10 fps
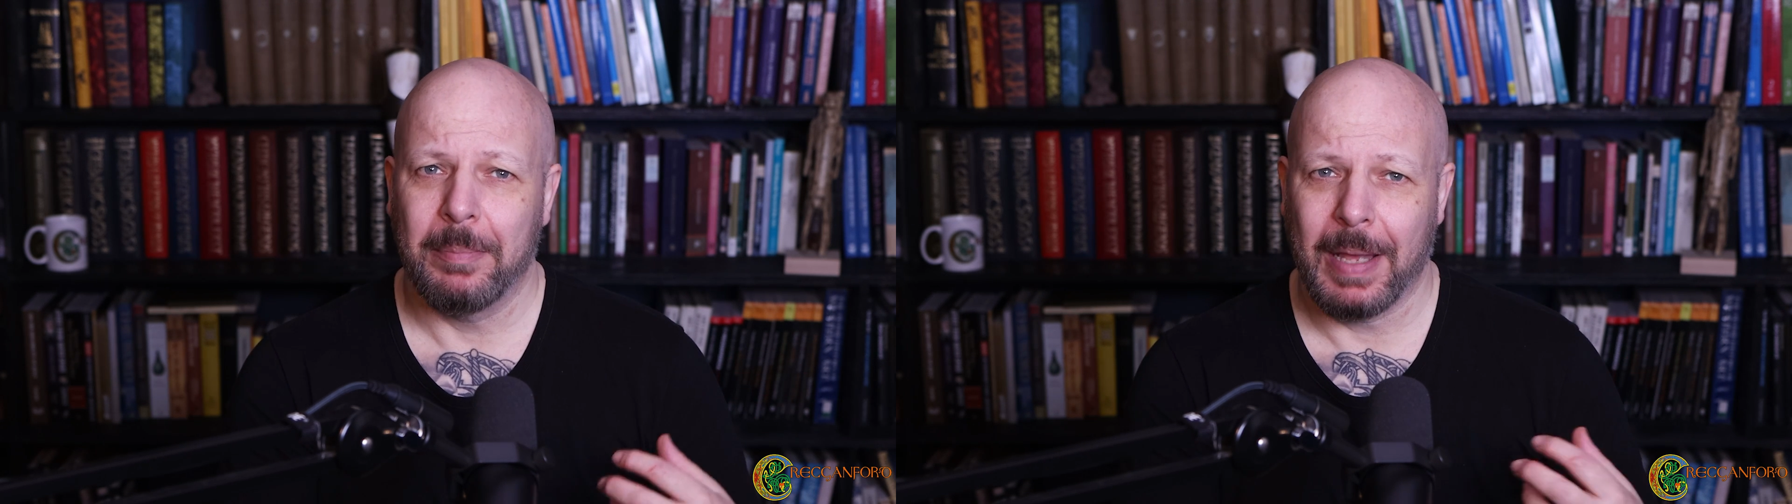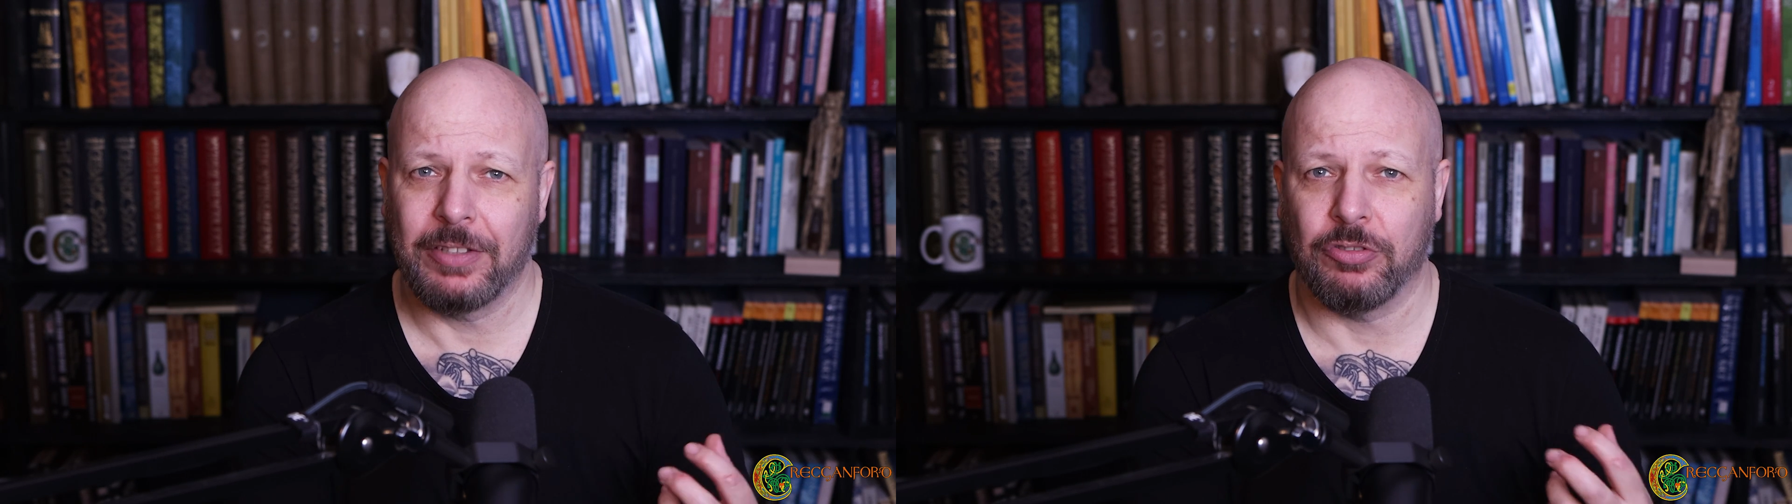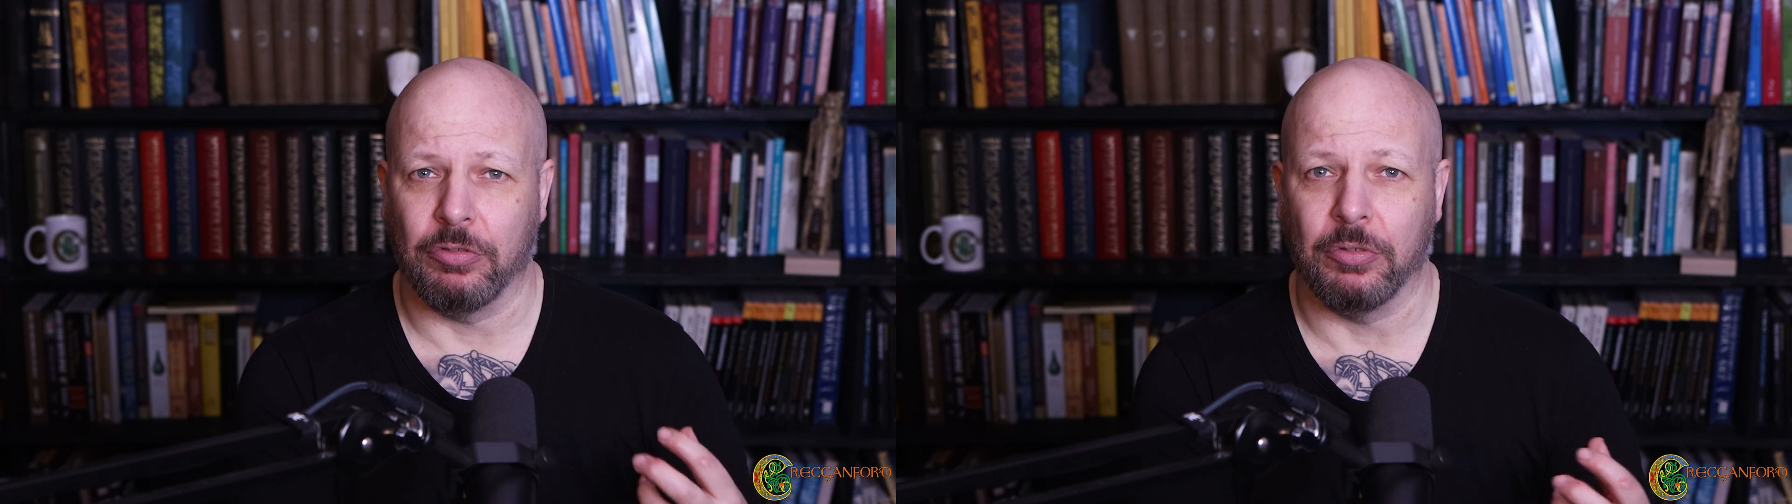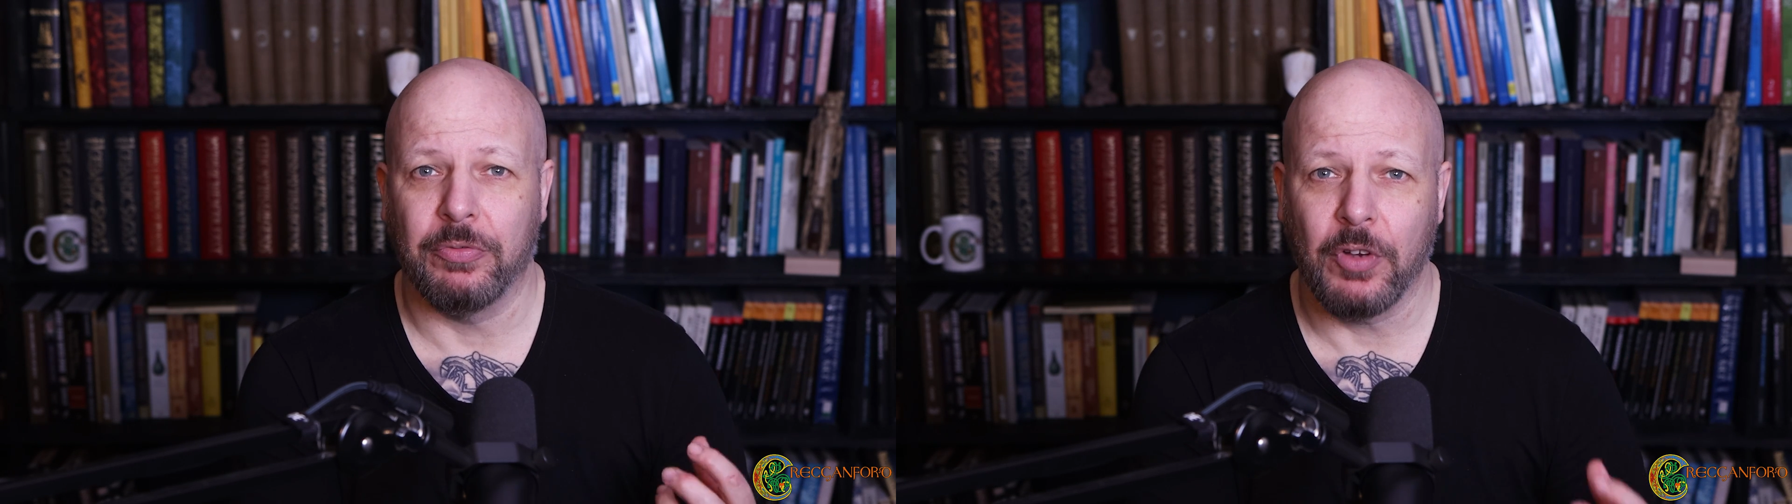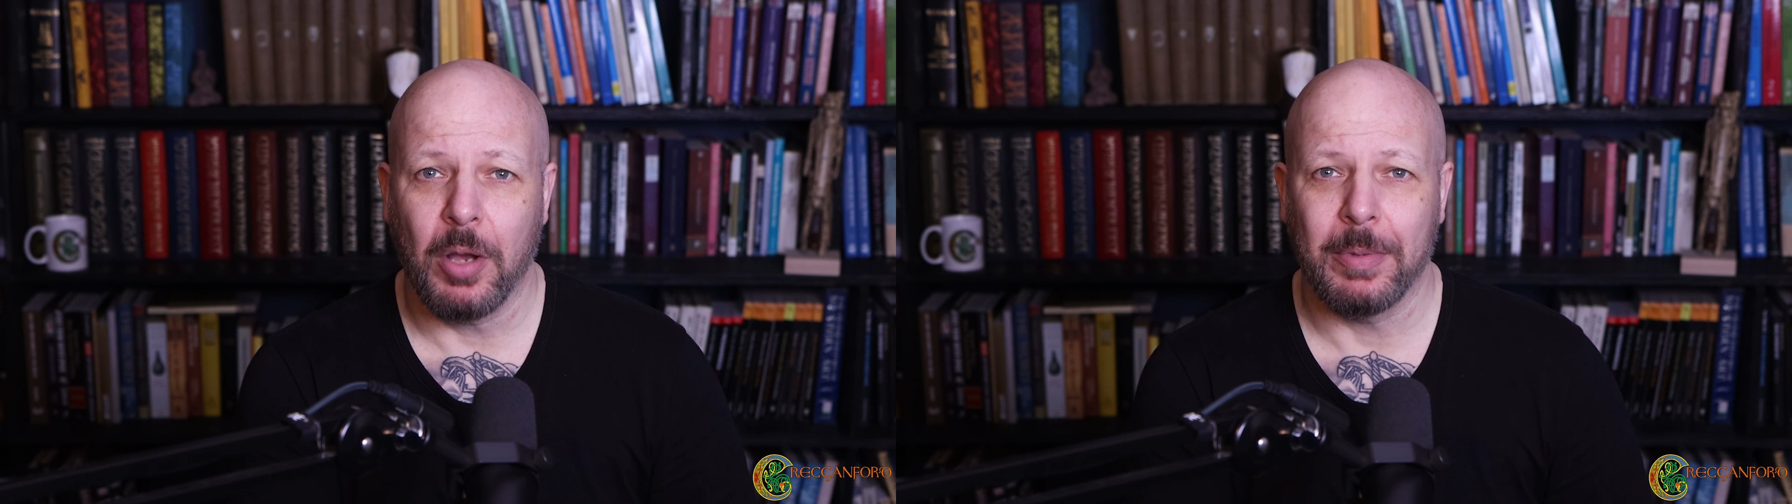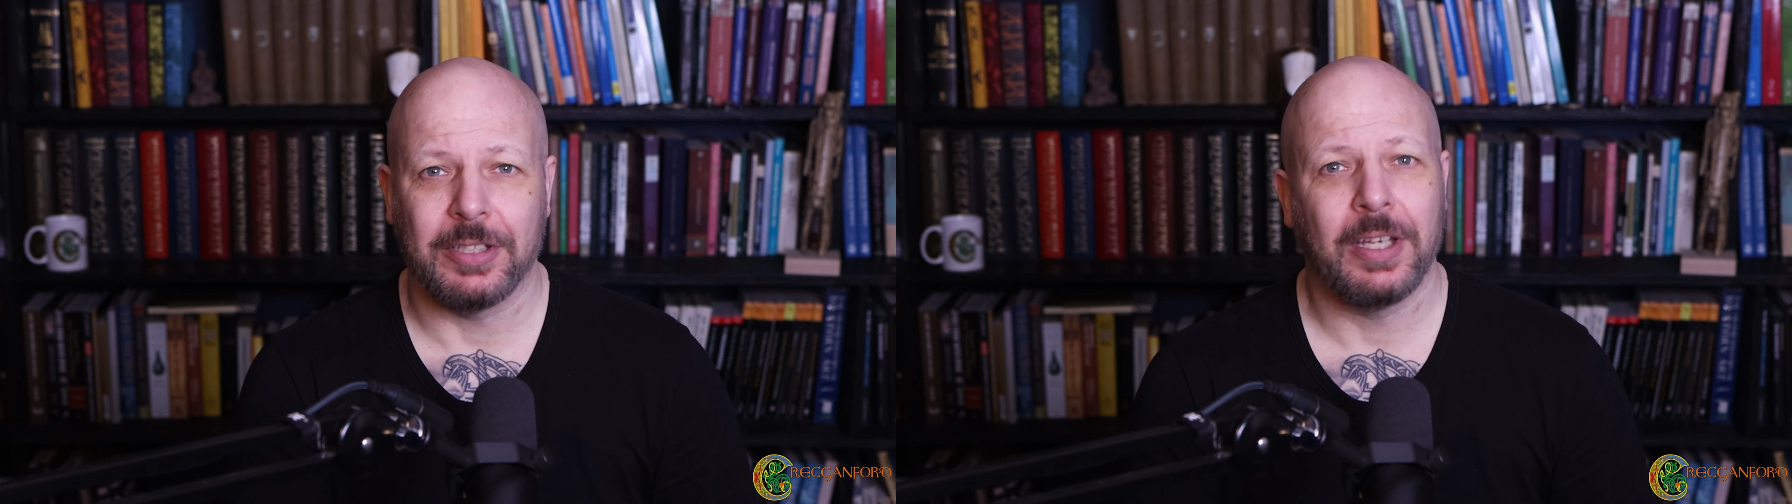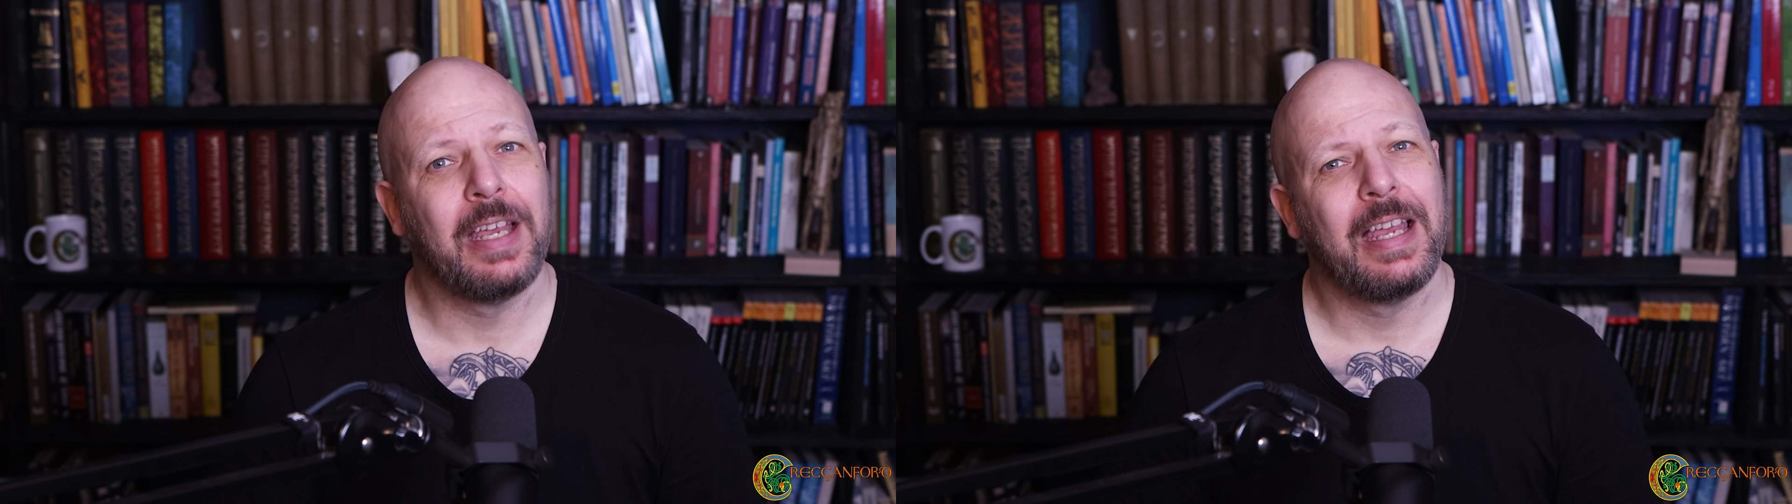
pastoral farmers.